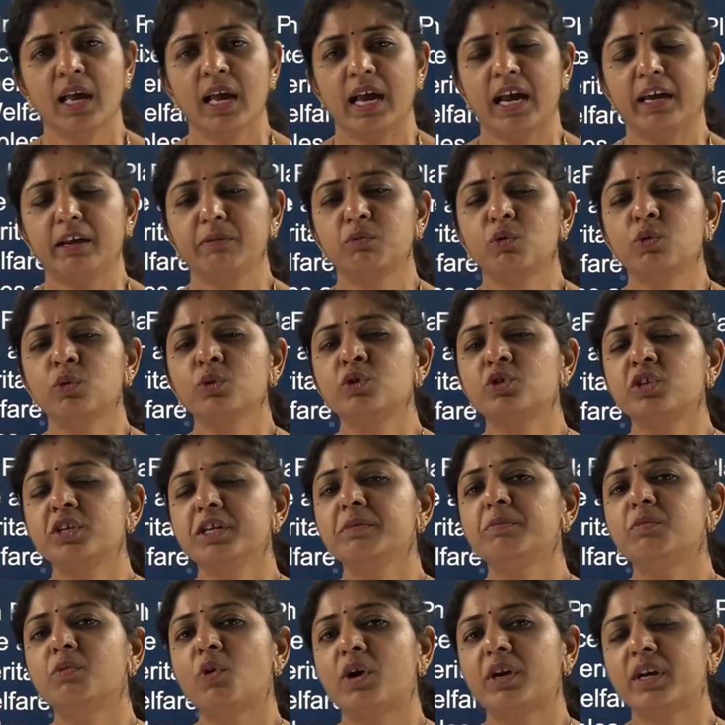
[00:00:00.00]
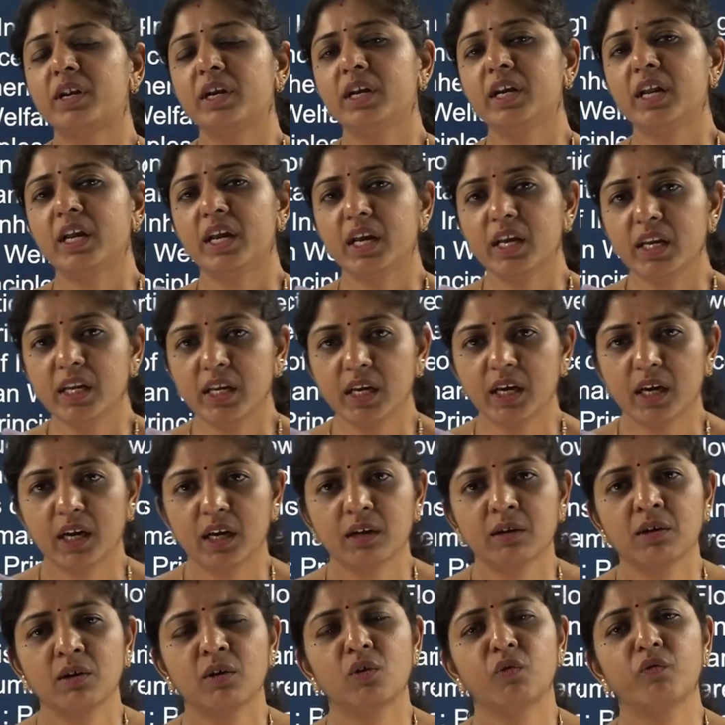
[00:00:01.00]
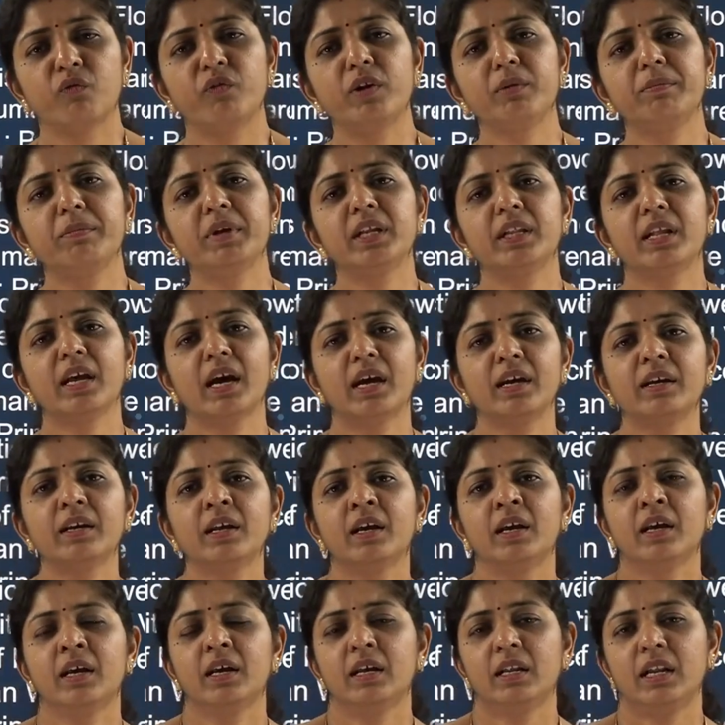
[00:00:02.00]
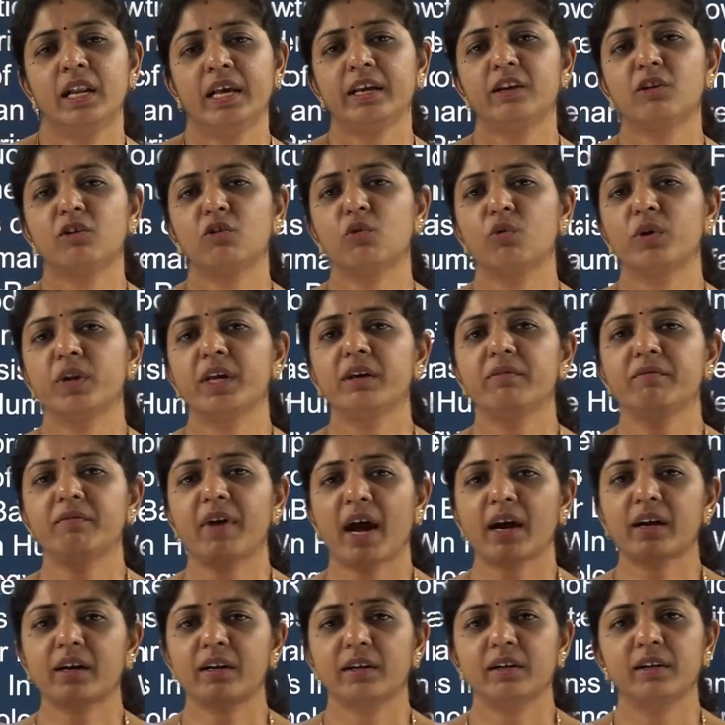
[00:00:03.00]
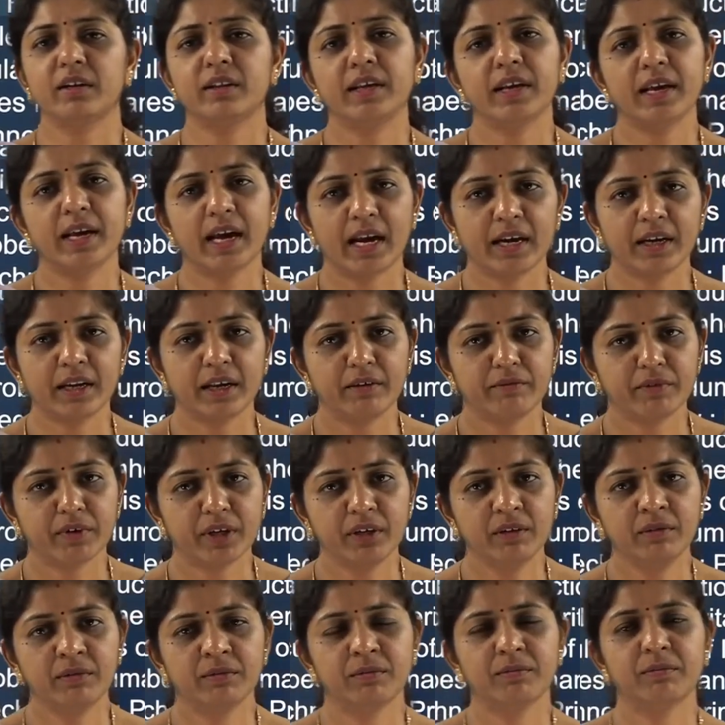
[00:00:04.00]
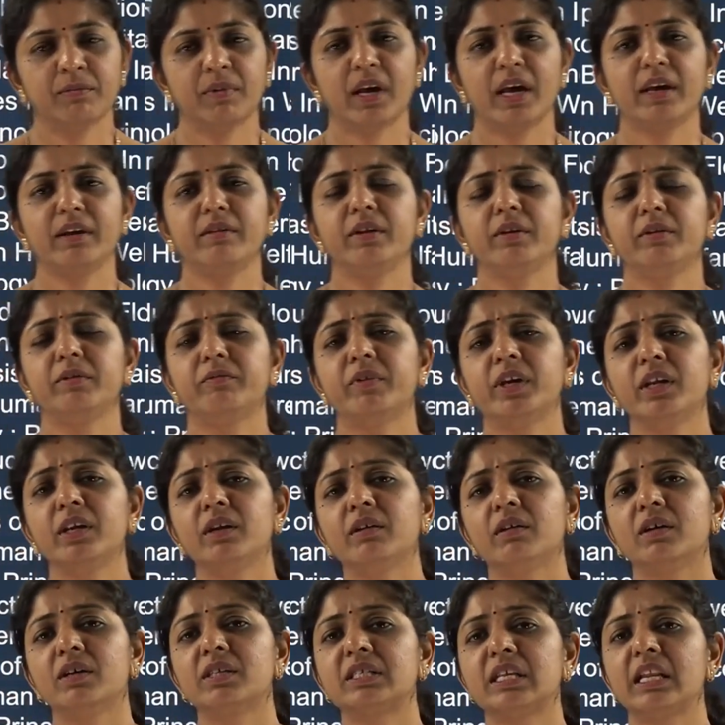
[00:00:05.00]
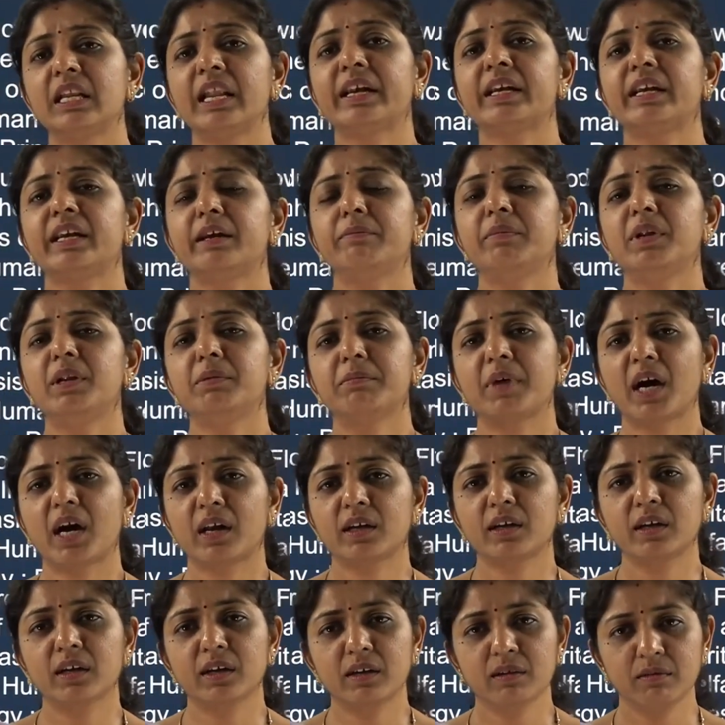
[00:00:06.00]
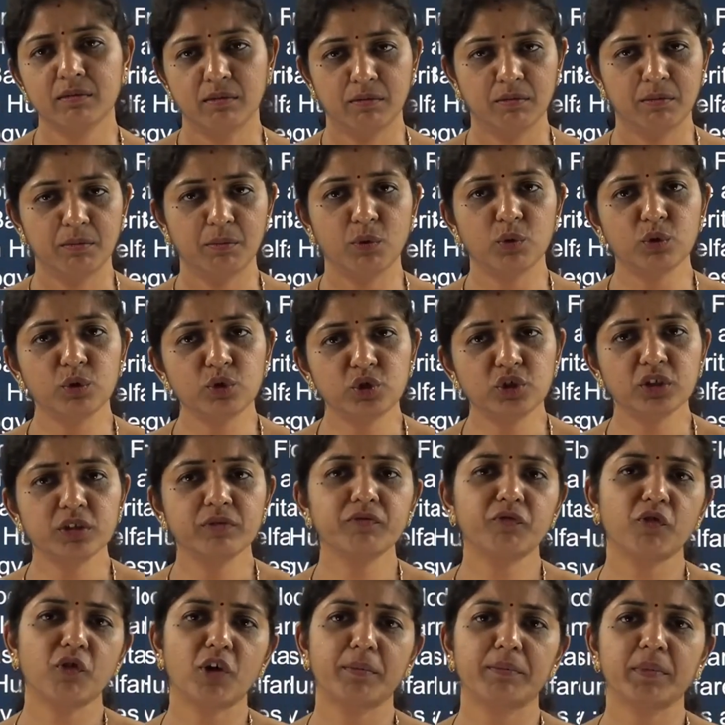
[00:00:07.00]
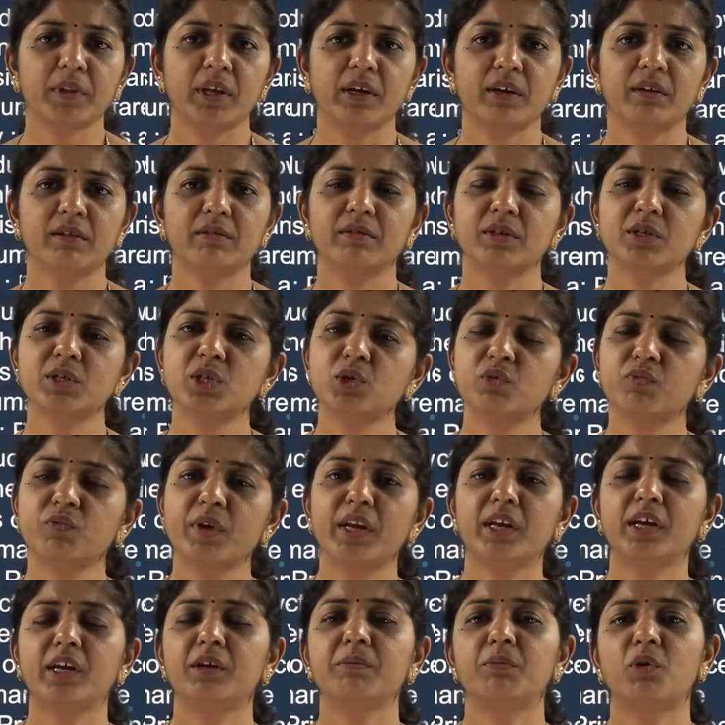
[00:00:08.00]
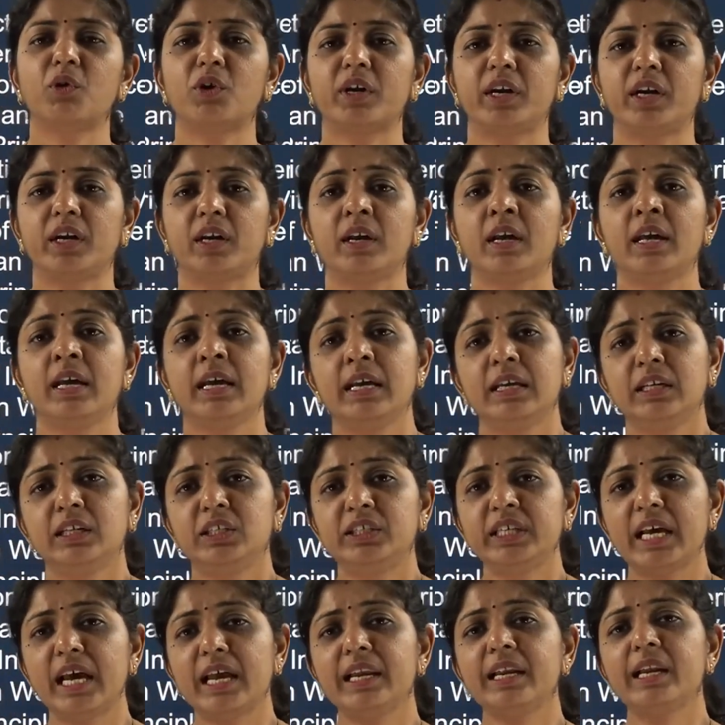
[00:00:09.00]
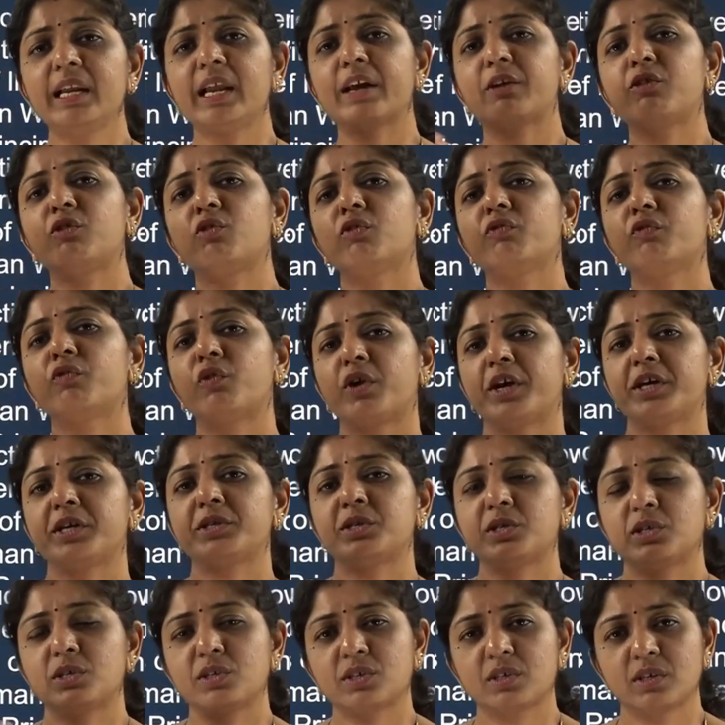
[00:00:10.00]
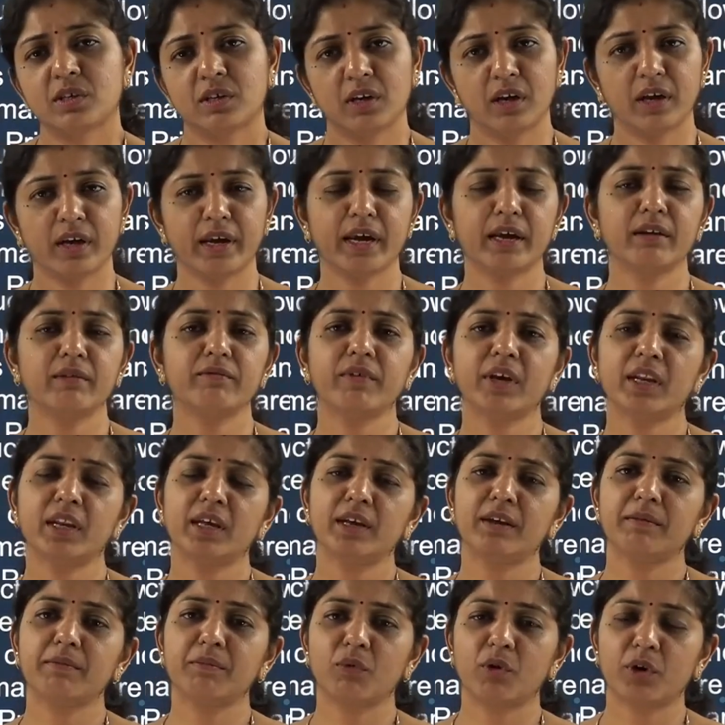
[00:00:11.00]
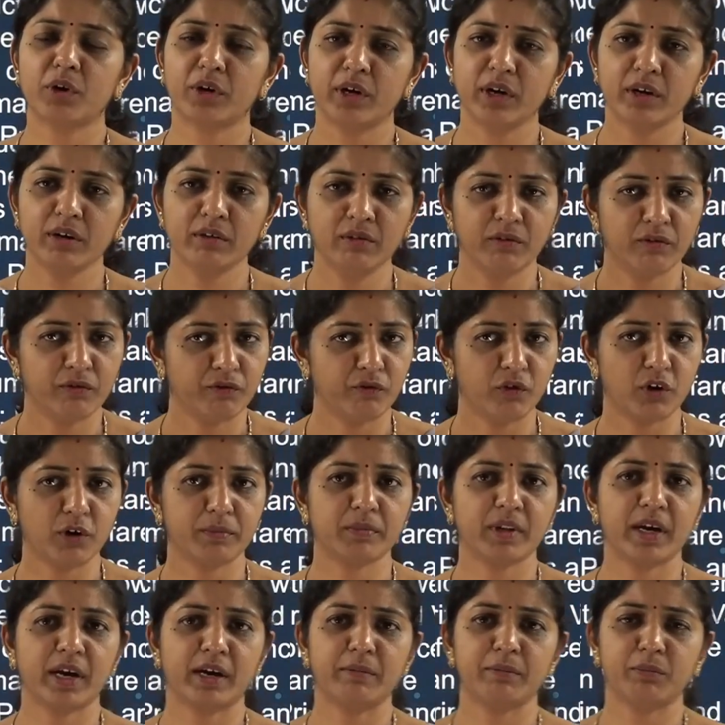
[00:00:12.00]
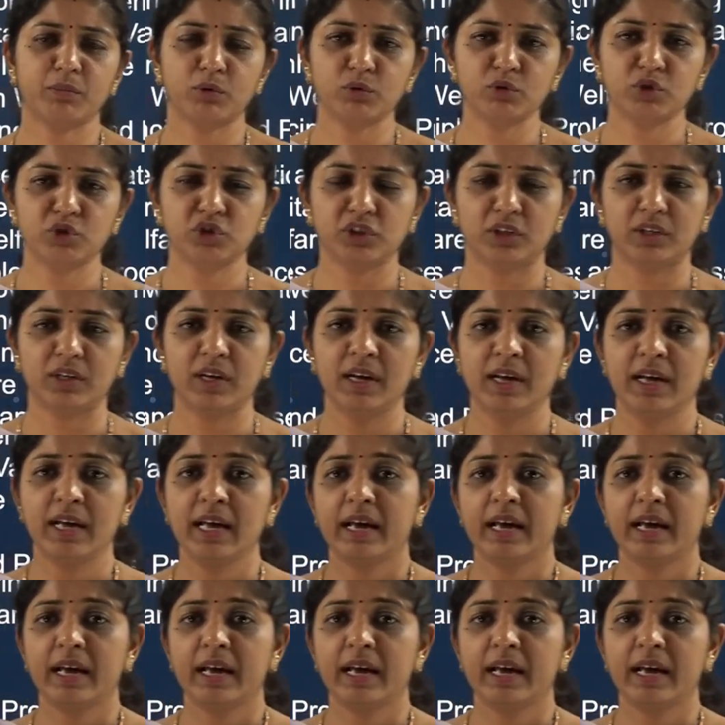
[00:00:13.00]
And most important area will be that like cloning vector they had given, and even selectable marker portion from there. This is very important. Gel electrophoresis, again very important from that portion.